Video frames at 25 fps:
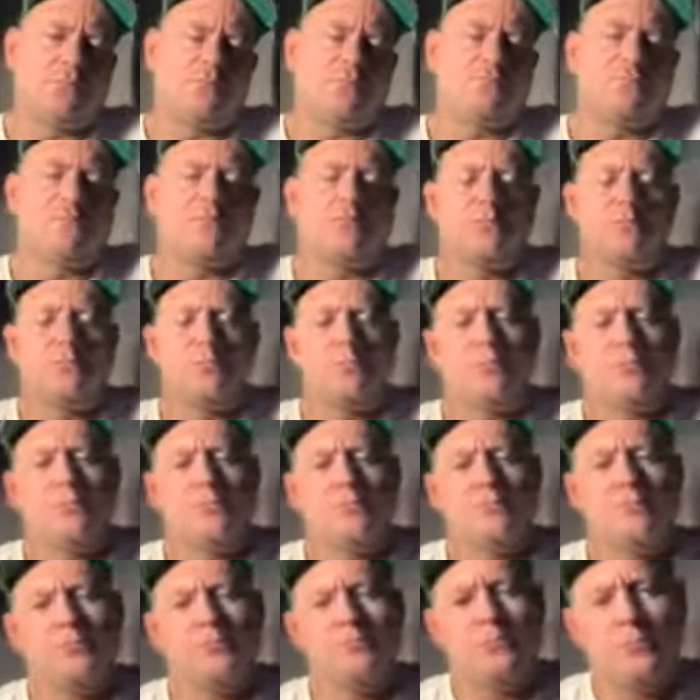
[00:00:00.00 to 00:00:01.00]

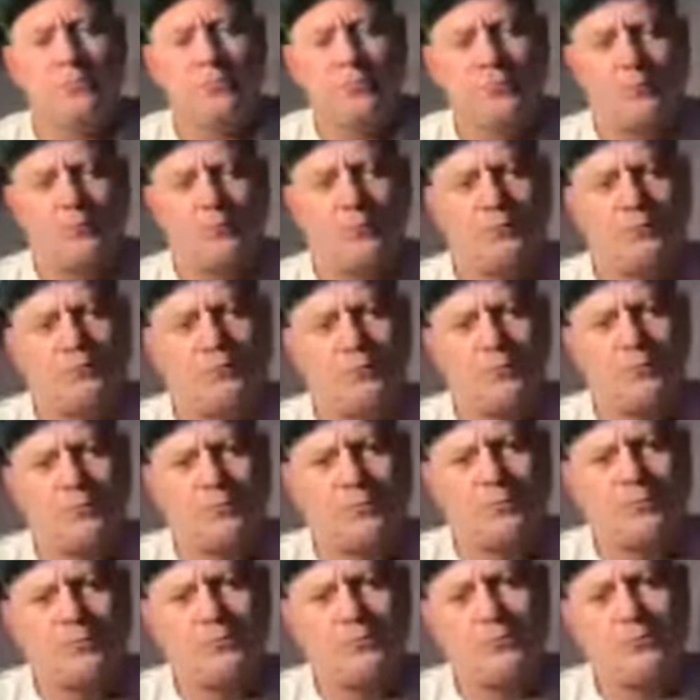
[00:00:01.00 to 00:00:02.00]

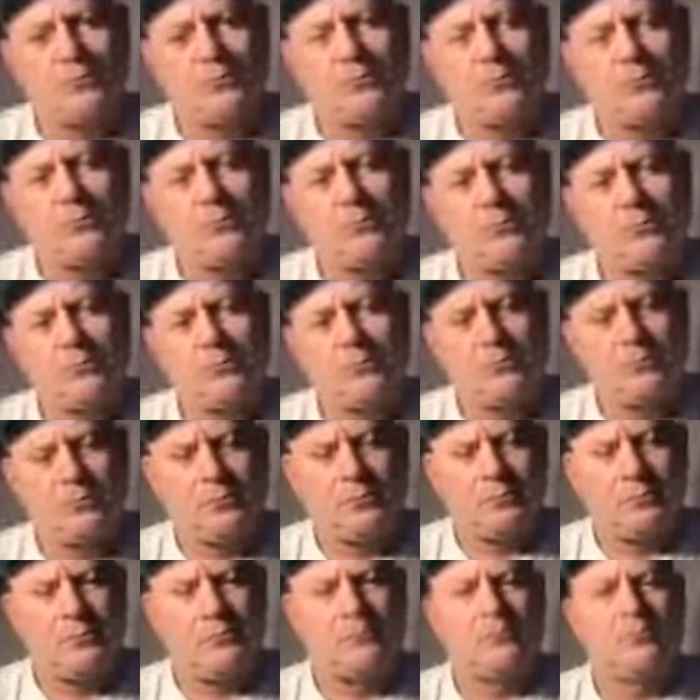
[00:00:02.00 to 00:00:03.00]

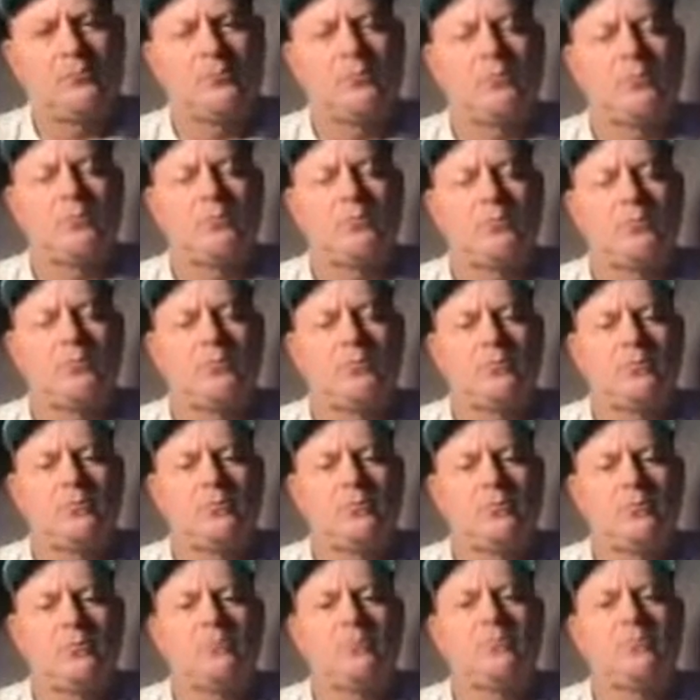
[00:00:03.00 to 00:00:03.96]
No words are spoken by the person on screen.